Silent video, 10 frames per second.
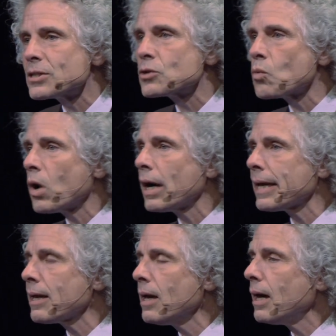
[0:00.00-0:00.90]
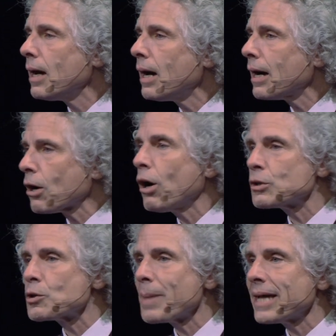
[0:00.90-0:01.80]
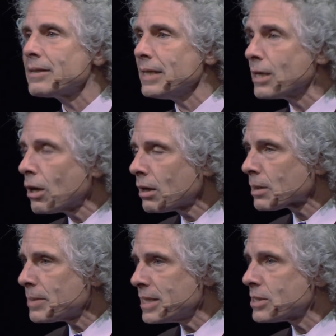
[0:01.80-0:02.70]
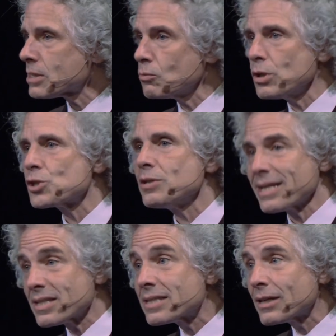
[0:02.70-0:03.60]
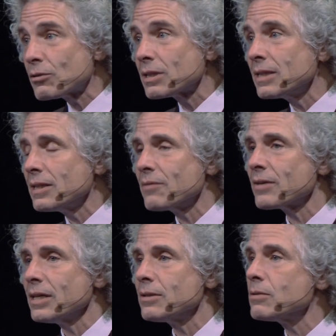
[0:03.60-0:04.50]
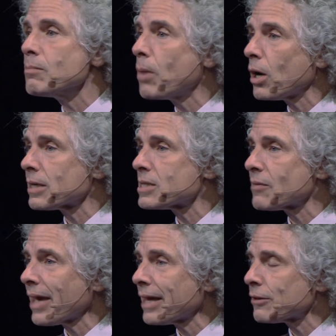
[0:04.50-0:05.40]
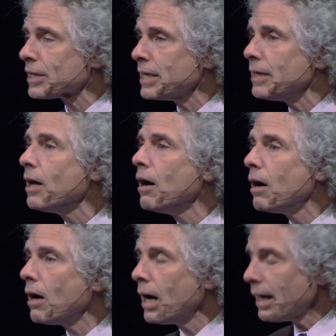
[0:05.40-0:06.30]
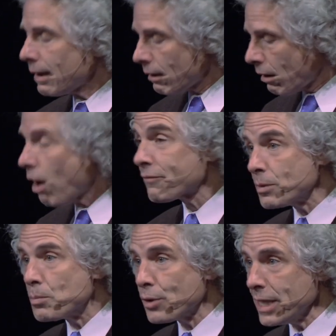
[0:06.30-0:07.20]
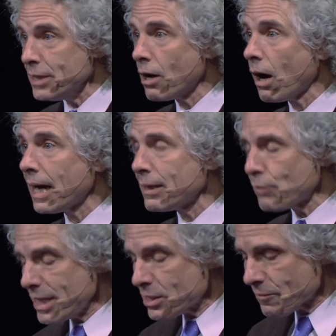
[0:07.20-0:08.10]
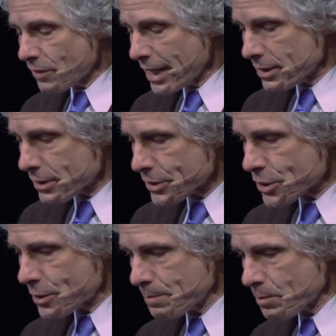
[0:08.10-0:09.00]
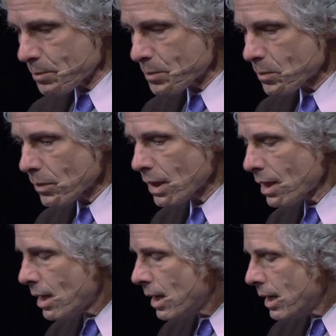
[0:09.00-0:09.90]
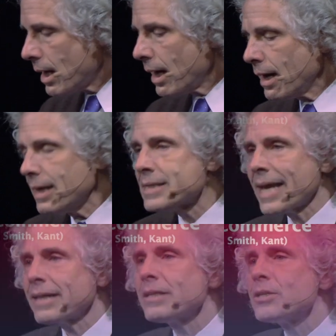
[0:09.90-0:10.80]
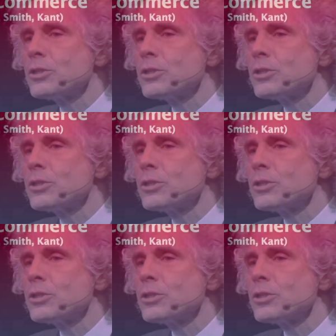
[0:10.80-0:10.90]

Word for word: this is why contraband economies, which necessarily live in pockets of anarchy, often breed high rates of violence. A second